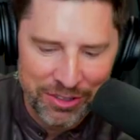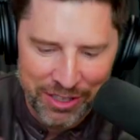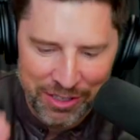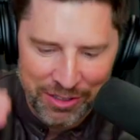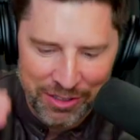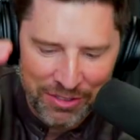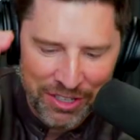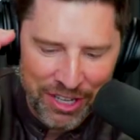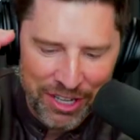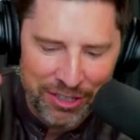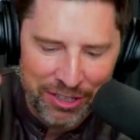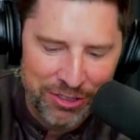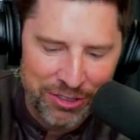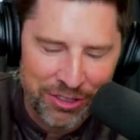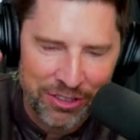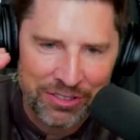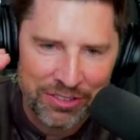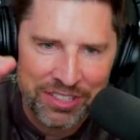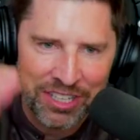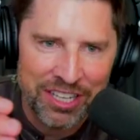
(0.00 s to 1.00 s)
oh, doctor,
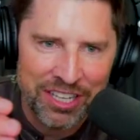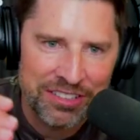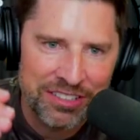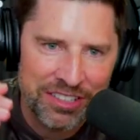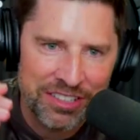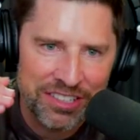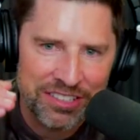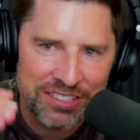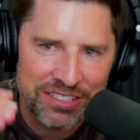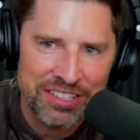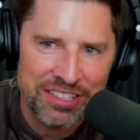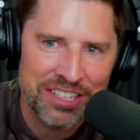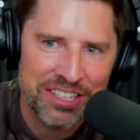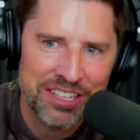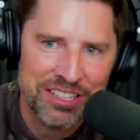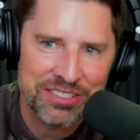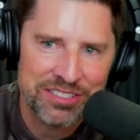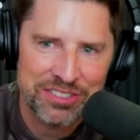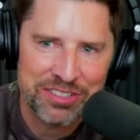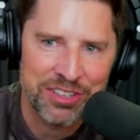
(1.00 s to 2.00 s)
oh, dentist,
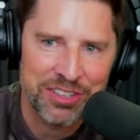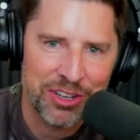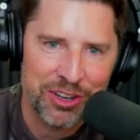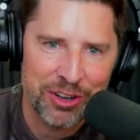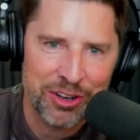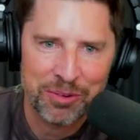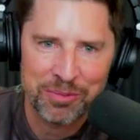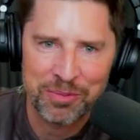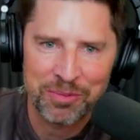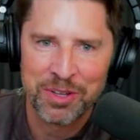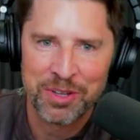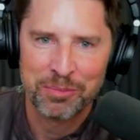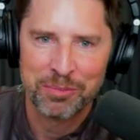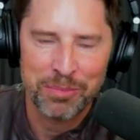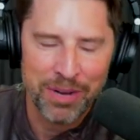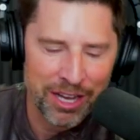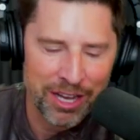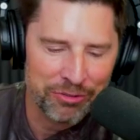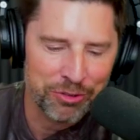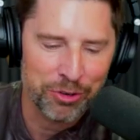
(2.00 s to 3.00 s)
this, you know,
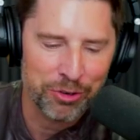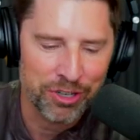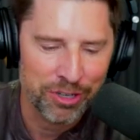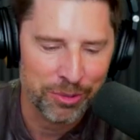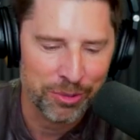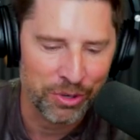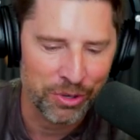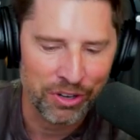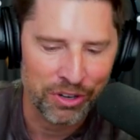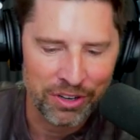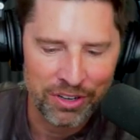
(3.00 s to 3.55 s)
my phone number.